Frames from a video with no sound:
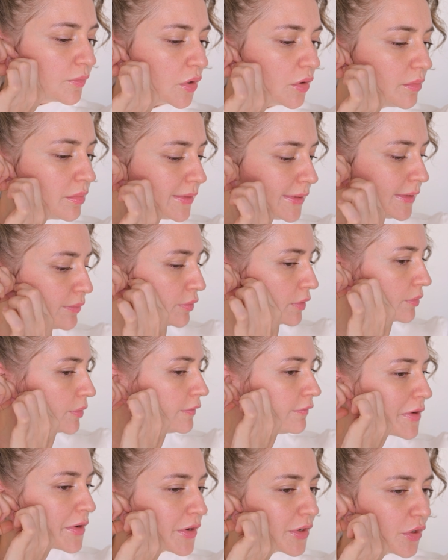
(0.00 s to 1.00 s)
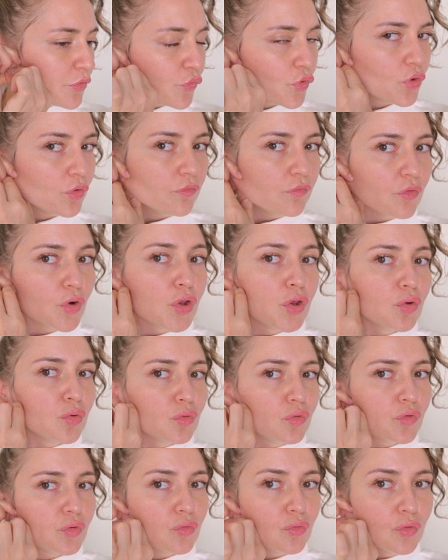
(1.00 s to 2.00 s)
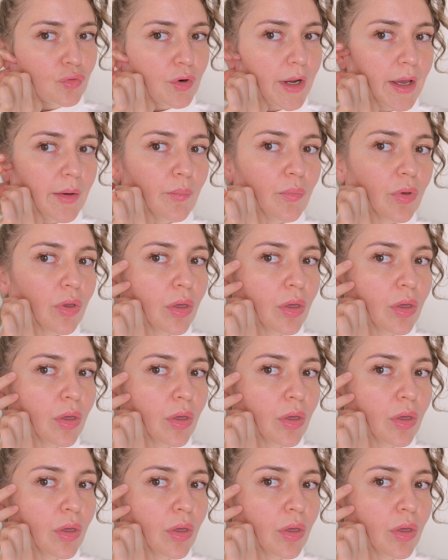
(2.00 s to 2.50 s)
Probably it will be very difficult for you to grab.